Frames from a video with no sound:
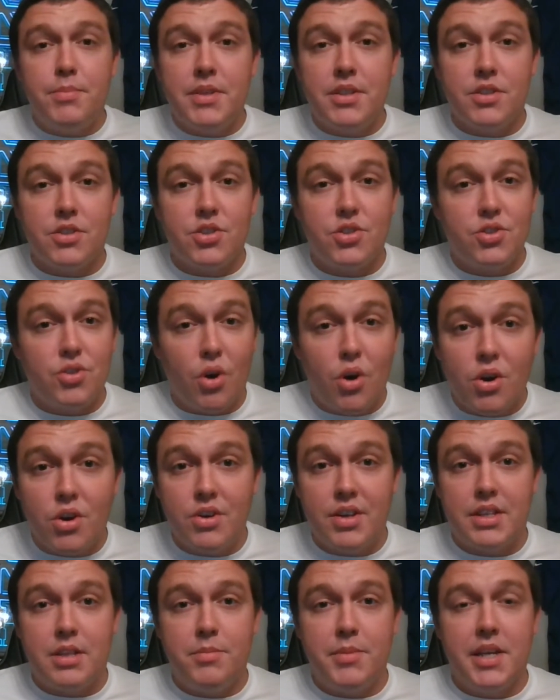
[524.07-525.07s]
the
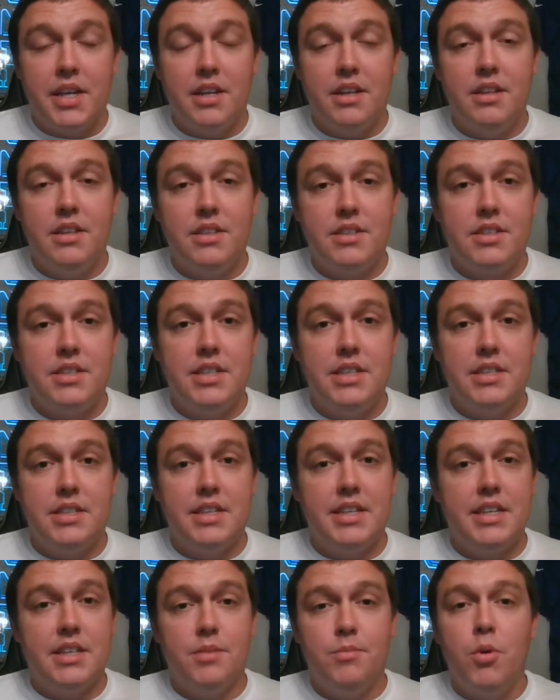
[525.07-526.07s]
starter at the beginning of this
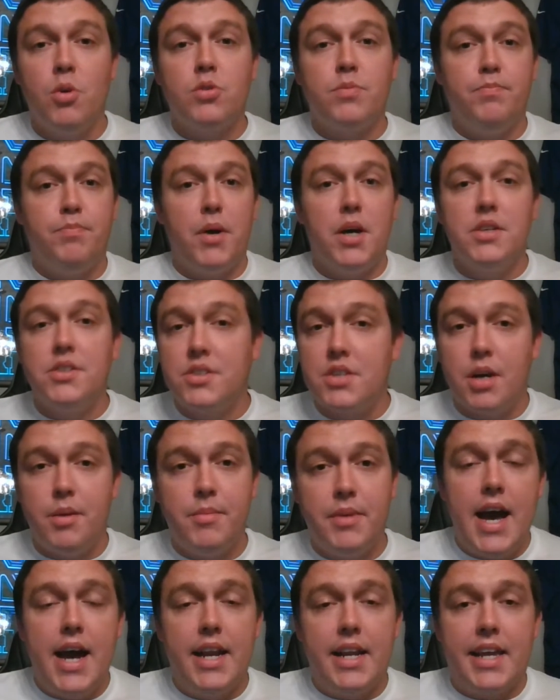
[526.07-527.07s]
season. He had the most buzz
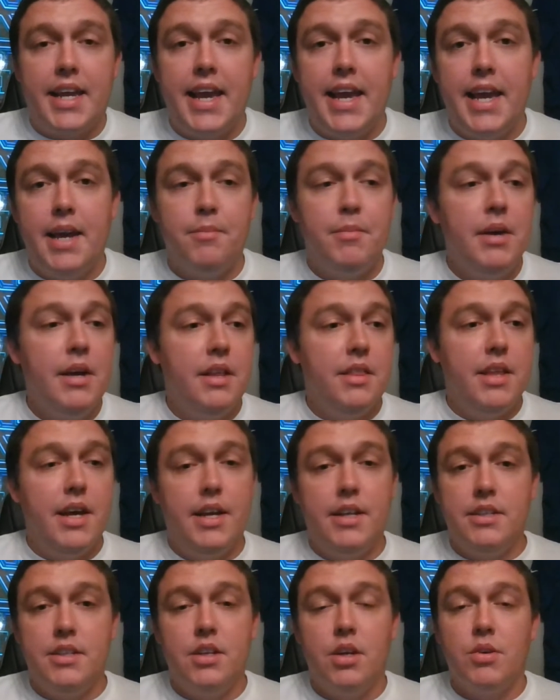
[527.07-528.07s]
coming out of camp
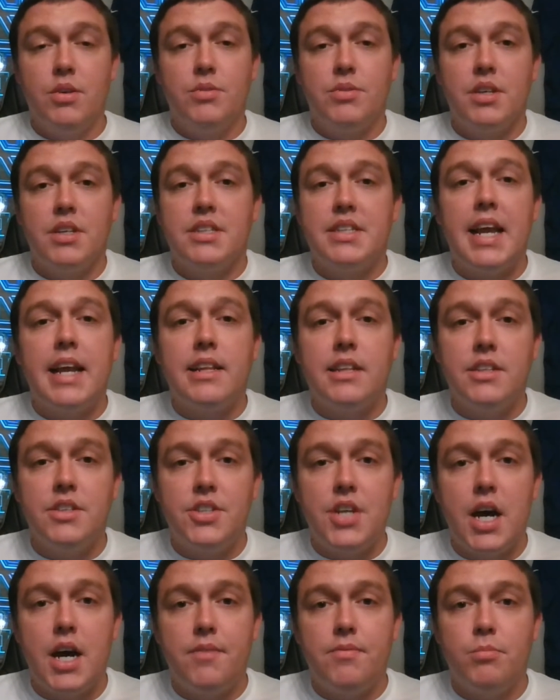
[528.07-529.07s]
that, he was going to take the
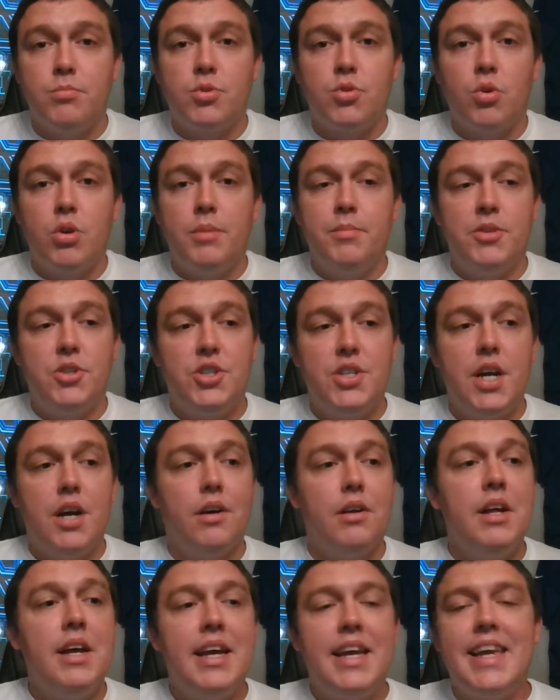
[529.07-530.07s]
job from Sony
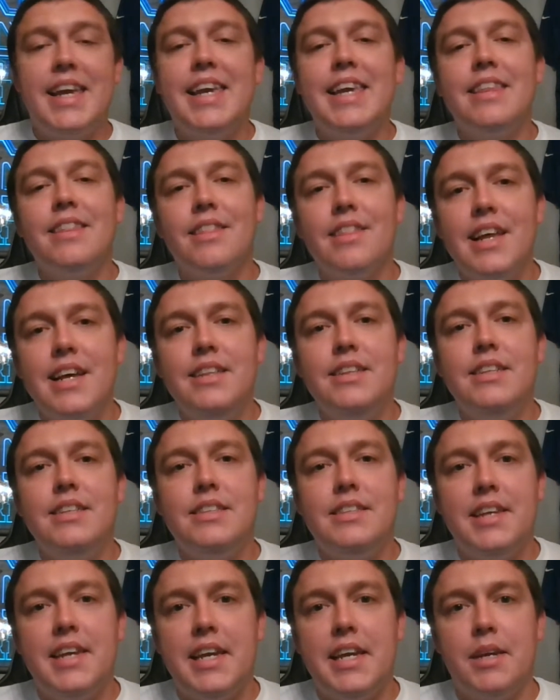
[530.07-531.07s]
Michel. He led the
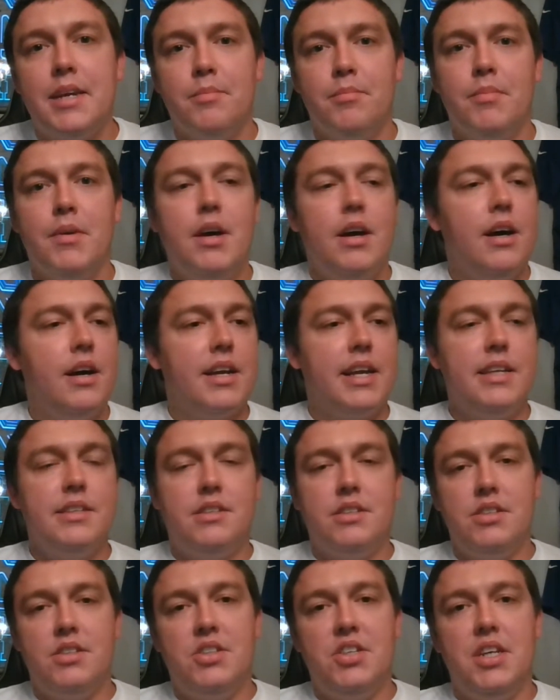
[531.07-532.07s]
team
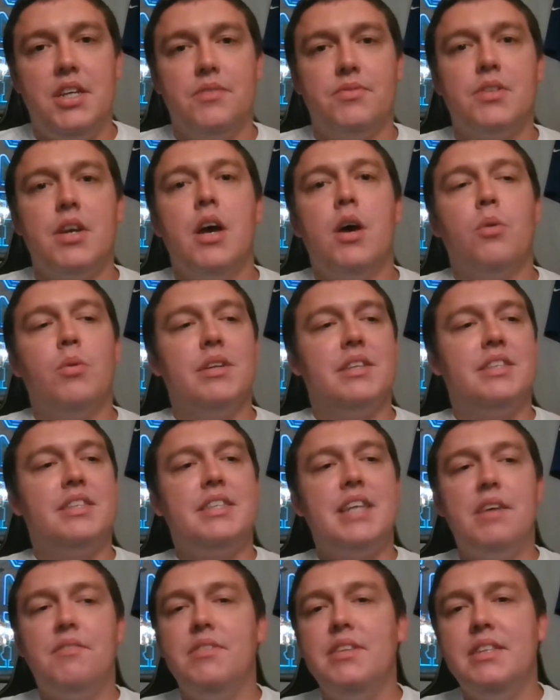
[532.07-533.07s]
against the Chiefs with
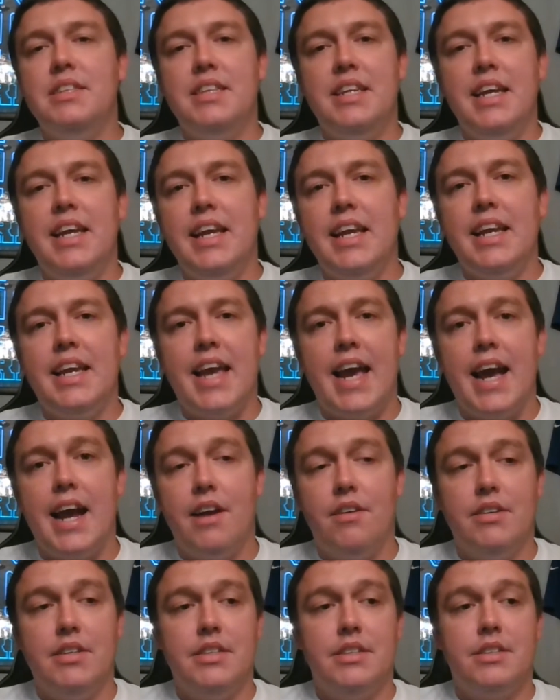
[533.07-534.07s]
17
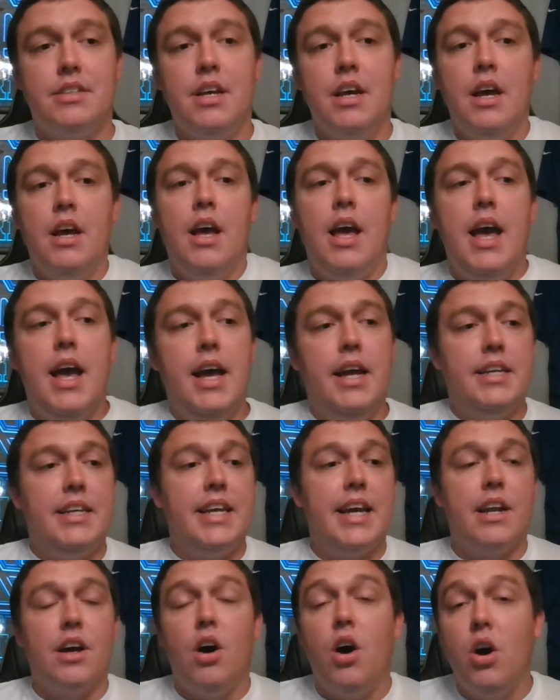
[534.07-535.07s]
carries, and
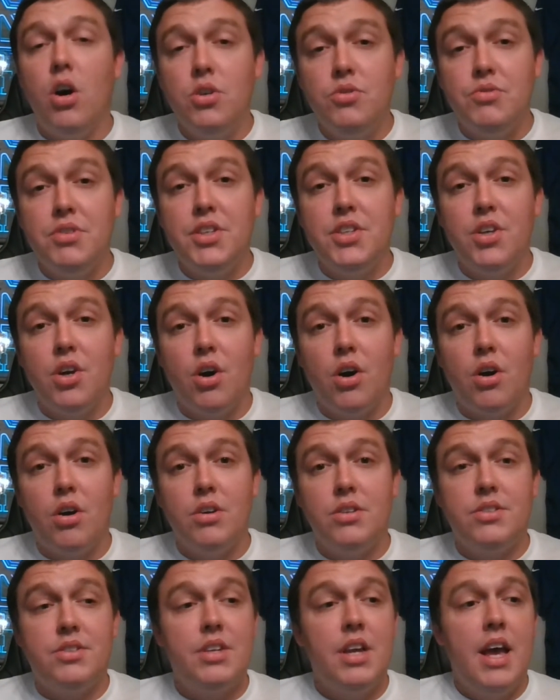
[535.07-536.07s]
he had 100
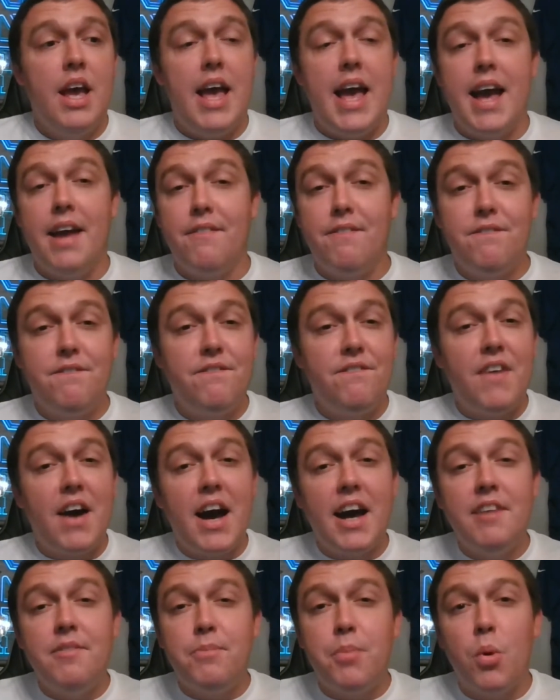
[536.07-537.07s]
yards at
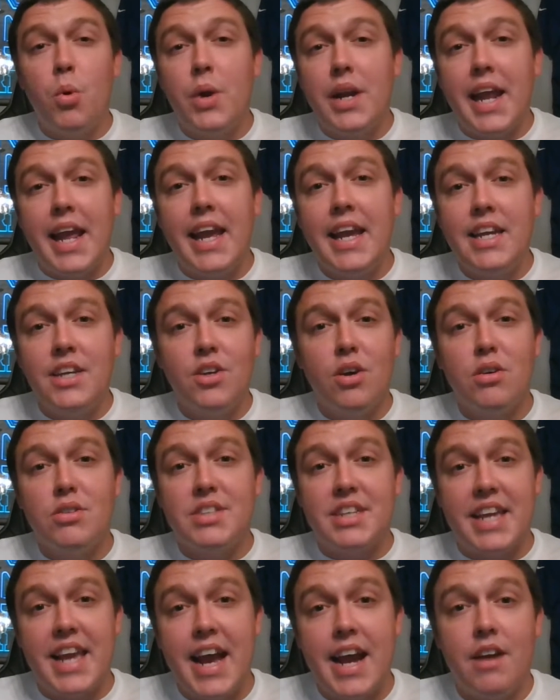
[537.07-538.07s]
5.8
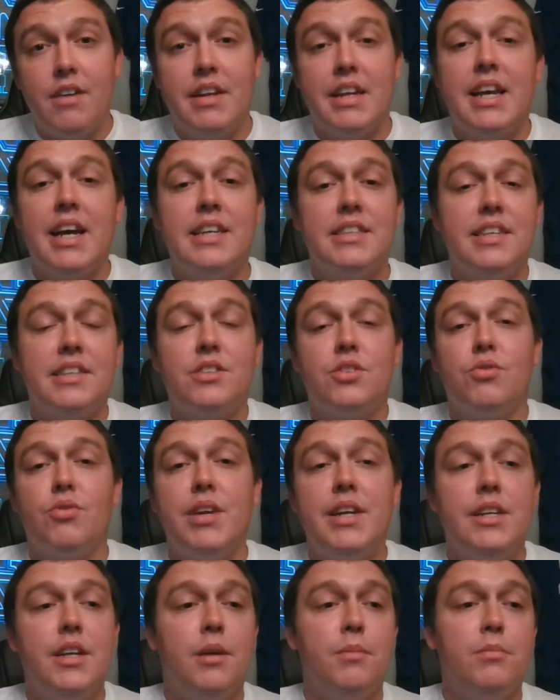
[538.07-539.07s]
yards a carry. Guys, that's
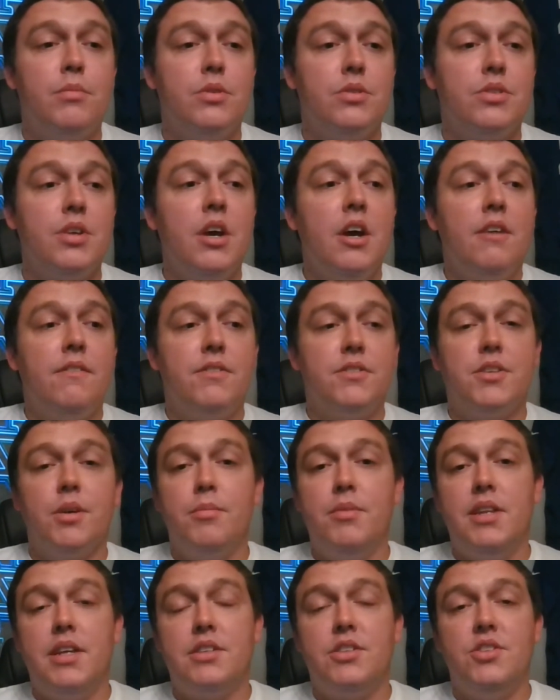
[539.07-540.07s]
great numbers for
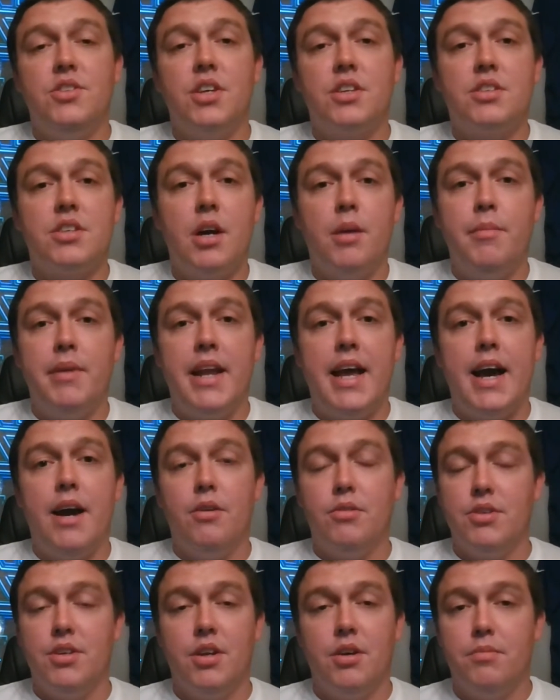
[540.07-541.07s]
somebody that's just coming
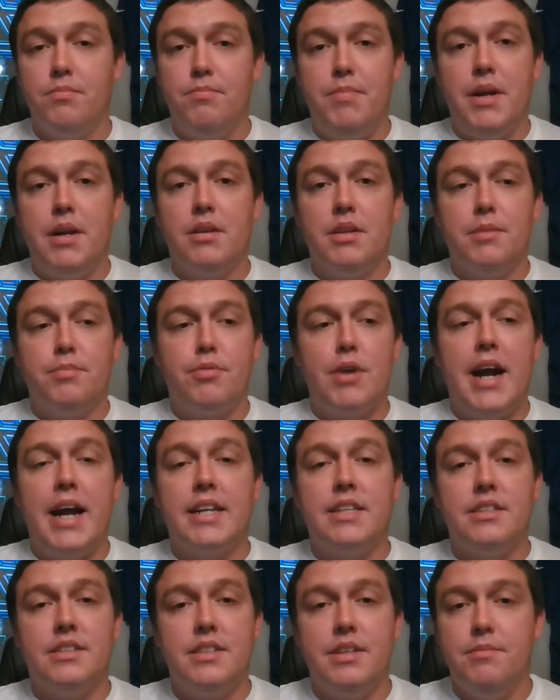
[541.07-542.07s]
out, barely
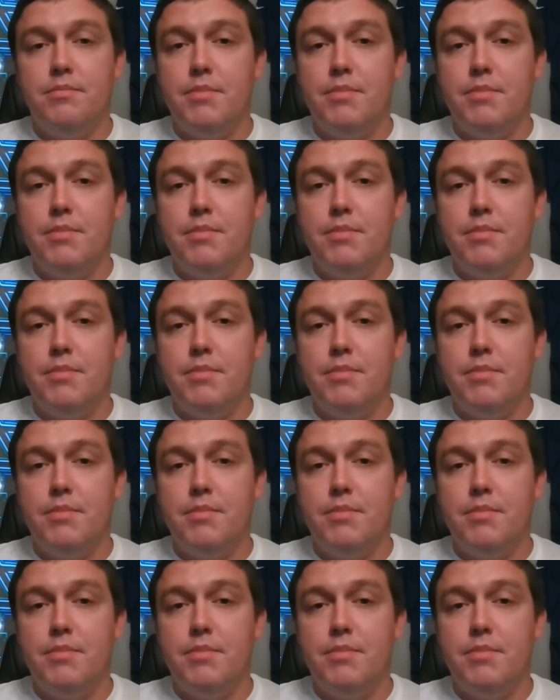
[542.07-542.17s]
practicing,